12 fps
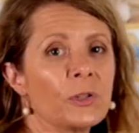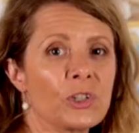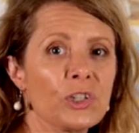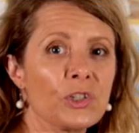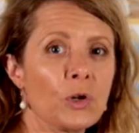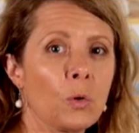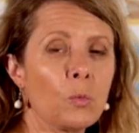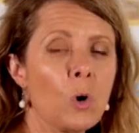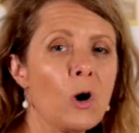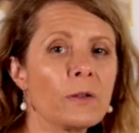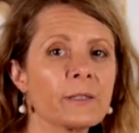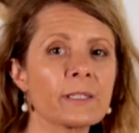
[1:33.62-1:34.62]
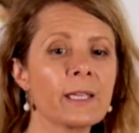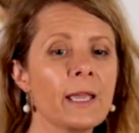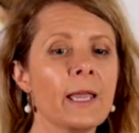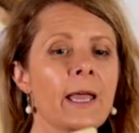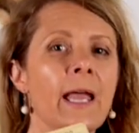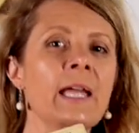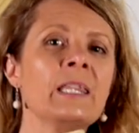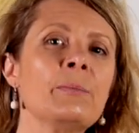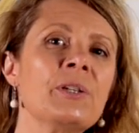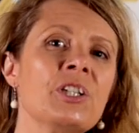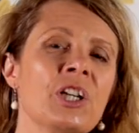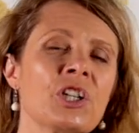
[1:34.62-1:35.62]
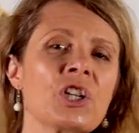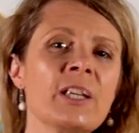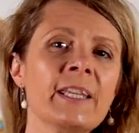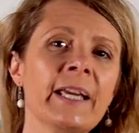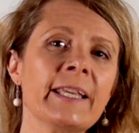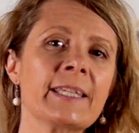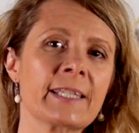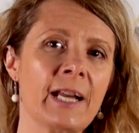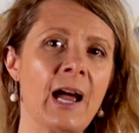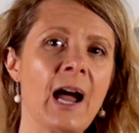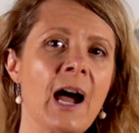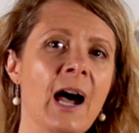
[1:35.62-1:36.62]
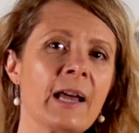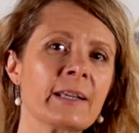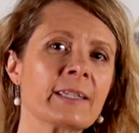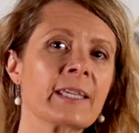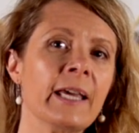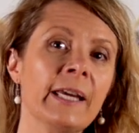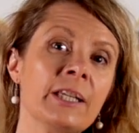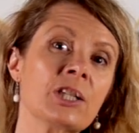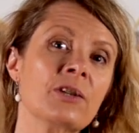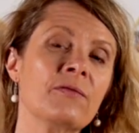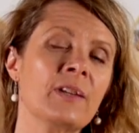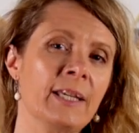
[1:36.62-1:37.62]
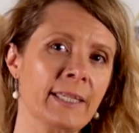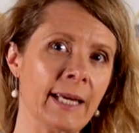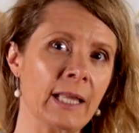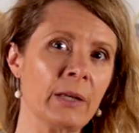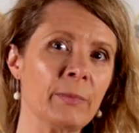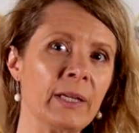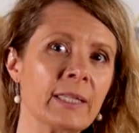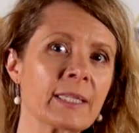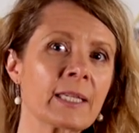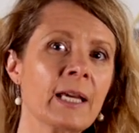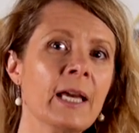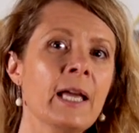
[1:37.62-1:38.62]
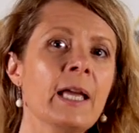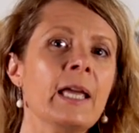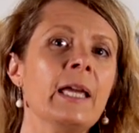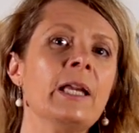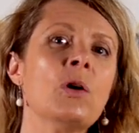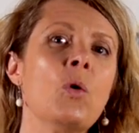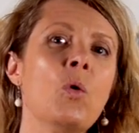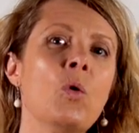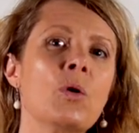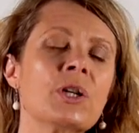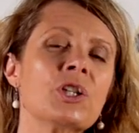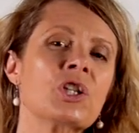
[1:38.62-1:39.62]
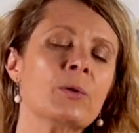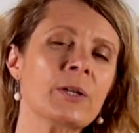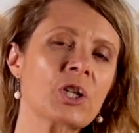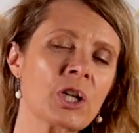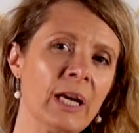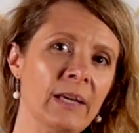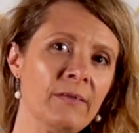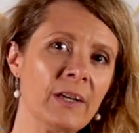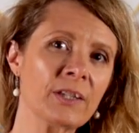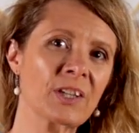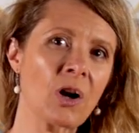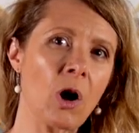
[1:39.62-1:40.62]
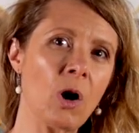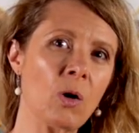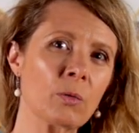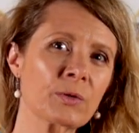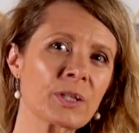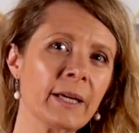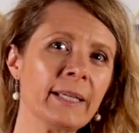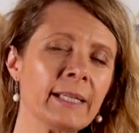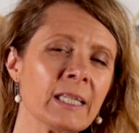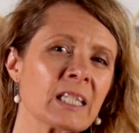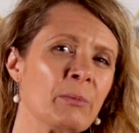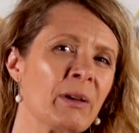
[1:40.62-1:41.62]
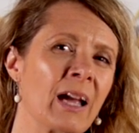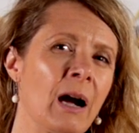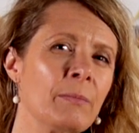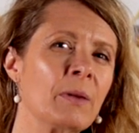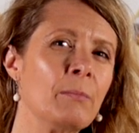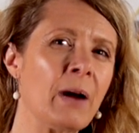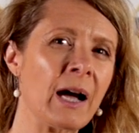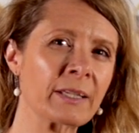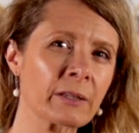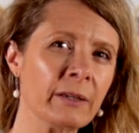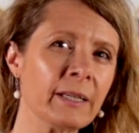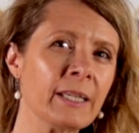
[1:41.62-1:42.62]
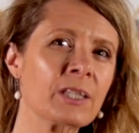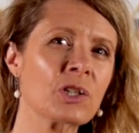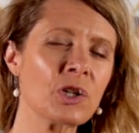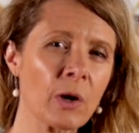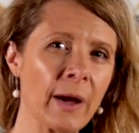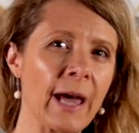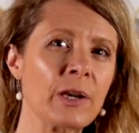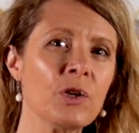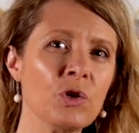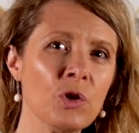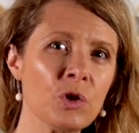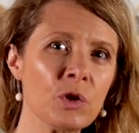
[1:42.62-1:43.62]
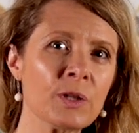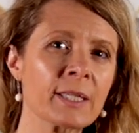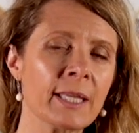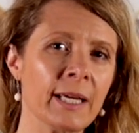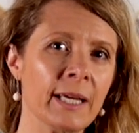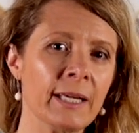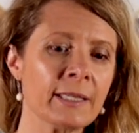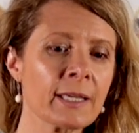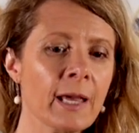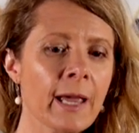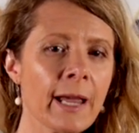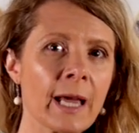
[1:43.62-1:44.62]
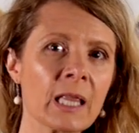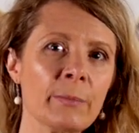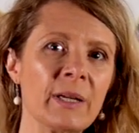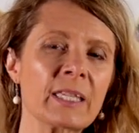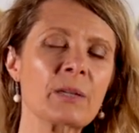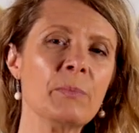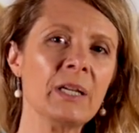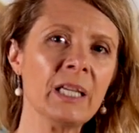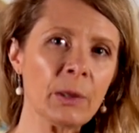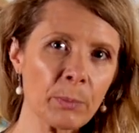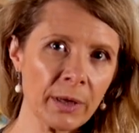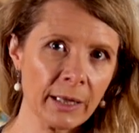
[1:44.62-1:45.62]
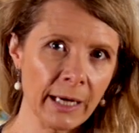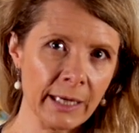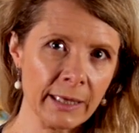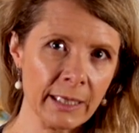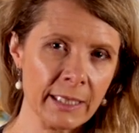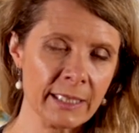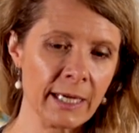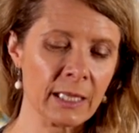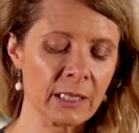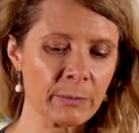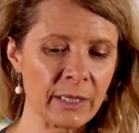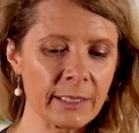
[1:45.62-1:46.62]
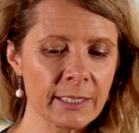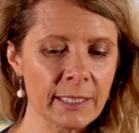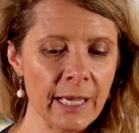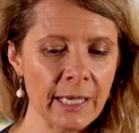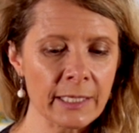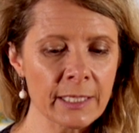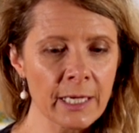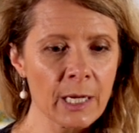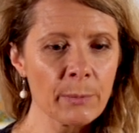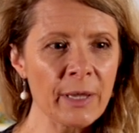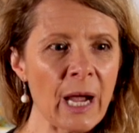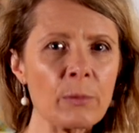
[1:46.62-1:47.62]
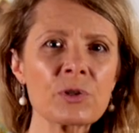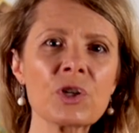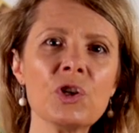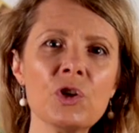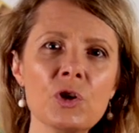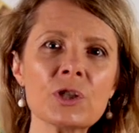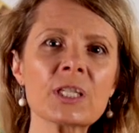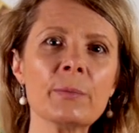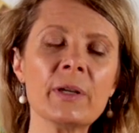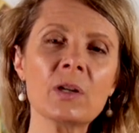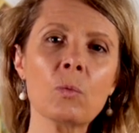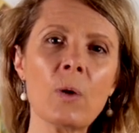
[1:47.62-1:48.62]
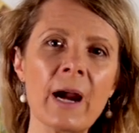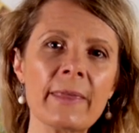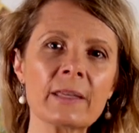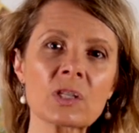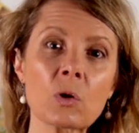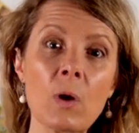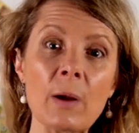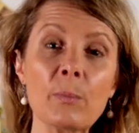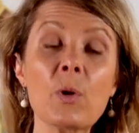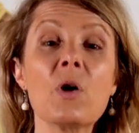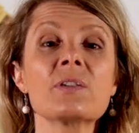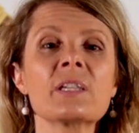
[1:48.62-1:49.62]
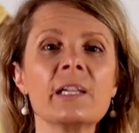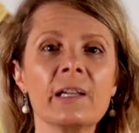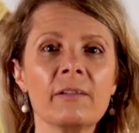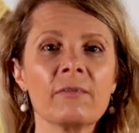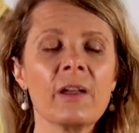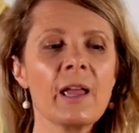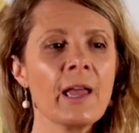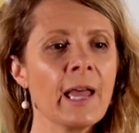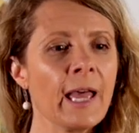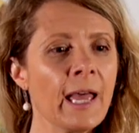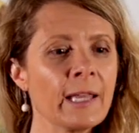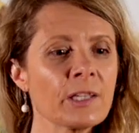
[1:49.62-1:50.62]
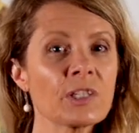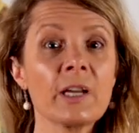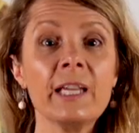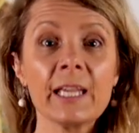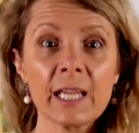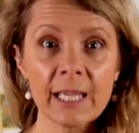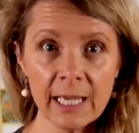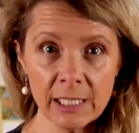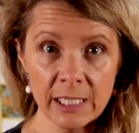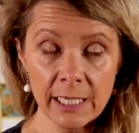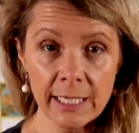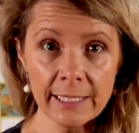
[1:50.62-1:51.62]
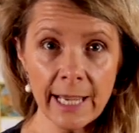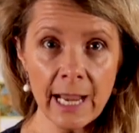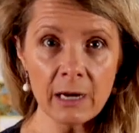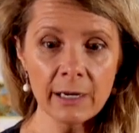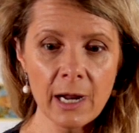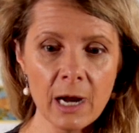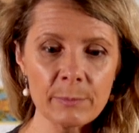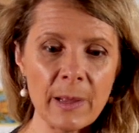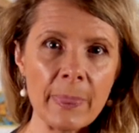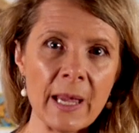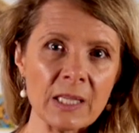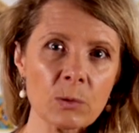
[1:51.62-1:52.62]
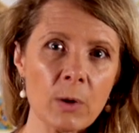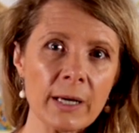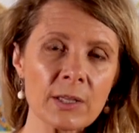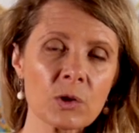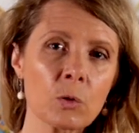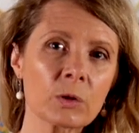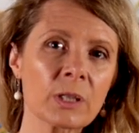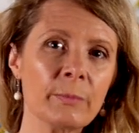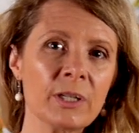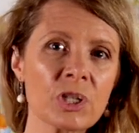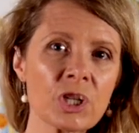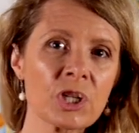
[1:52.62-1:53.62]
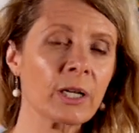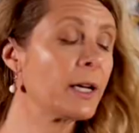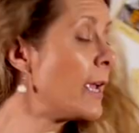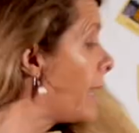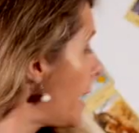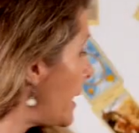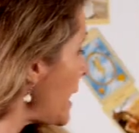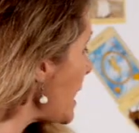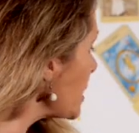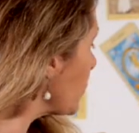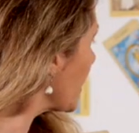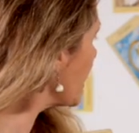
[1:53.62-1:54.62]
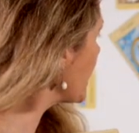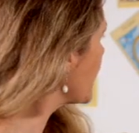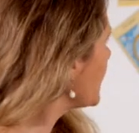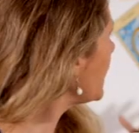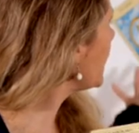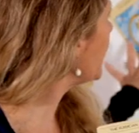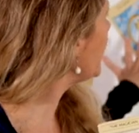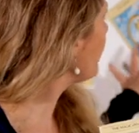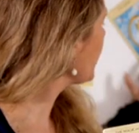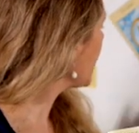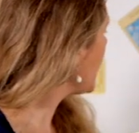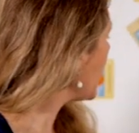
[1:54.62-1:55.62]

which is your wands. And the magician needs to harness each of these elements in order to achieve his goals. So he needs to become the master. He needs to know how to use these elements and manipulate these elements and be able to use them in a way that's quite positive, and so he can get to his outcome. And that's why he's called the magician. And as we can see